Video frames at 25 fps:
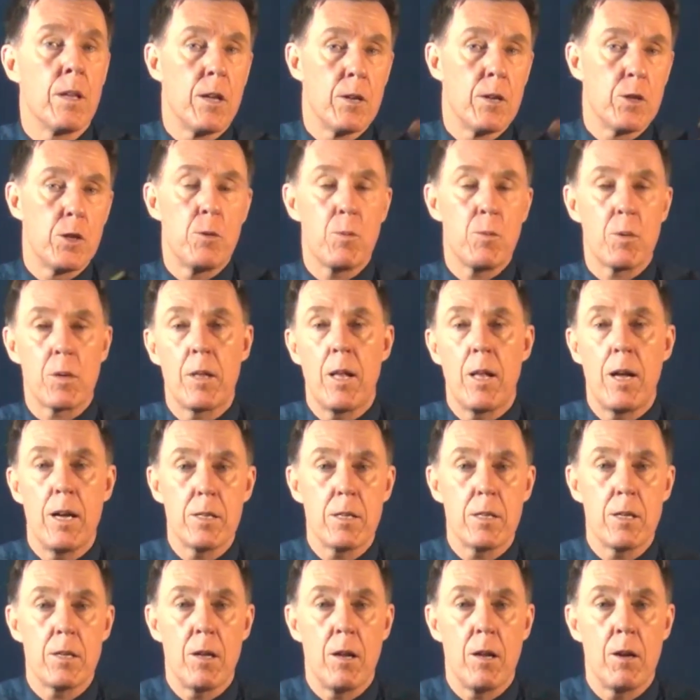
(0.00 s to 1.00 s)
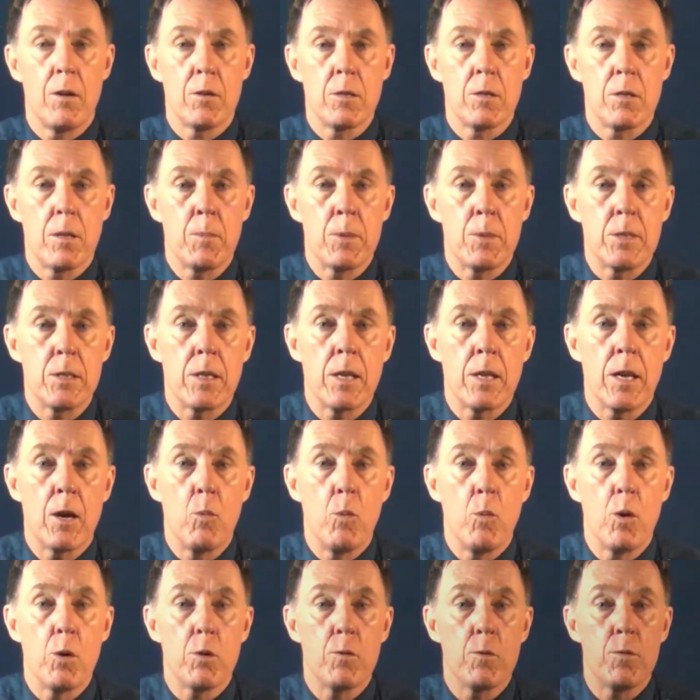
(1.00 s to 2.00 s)
See you in class. Let me see how
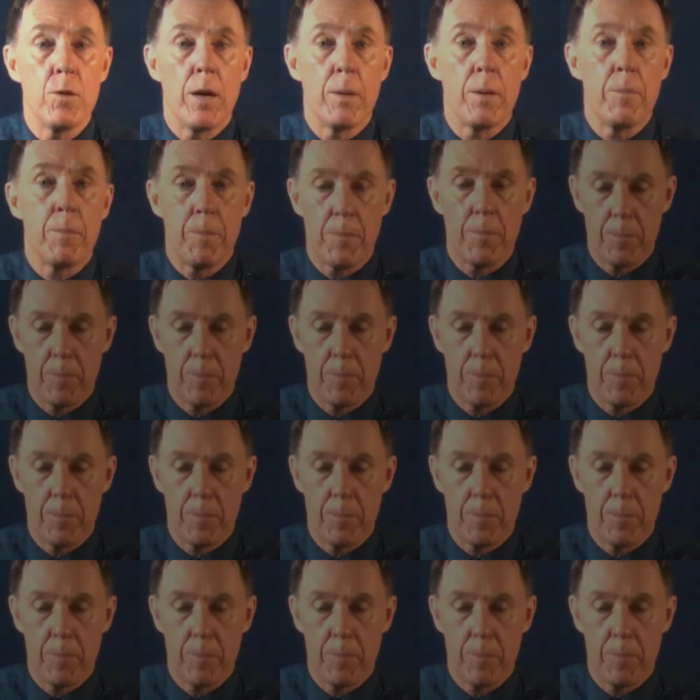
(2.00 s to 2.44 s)
well you've done.